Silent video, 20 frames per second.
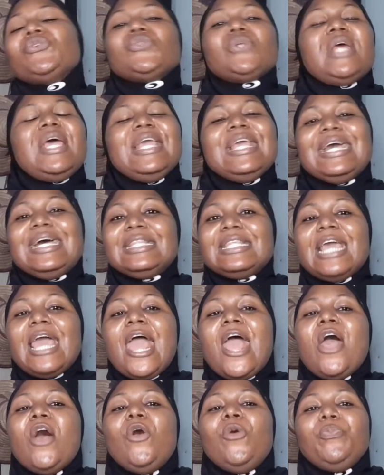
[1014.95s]
so that it can
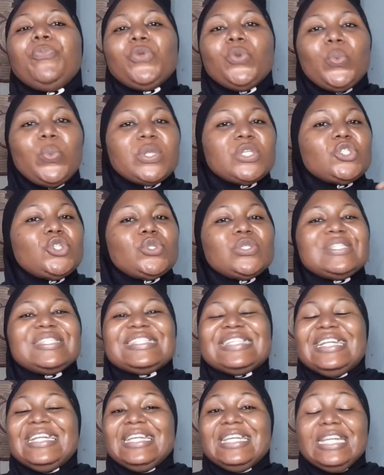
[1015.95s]
help you with your
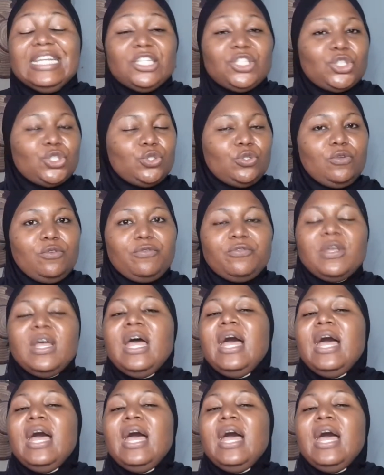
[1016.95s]
selection of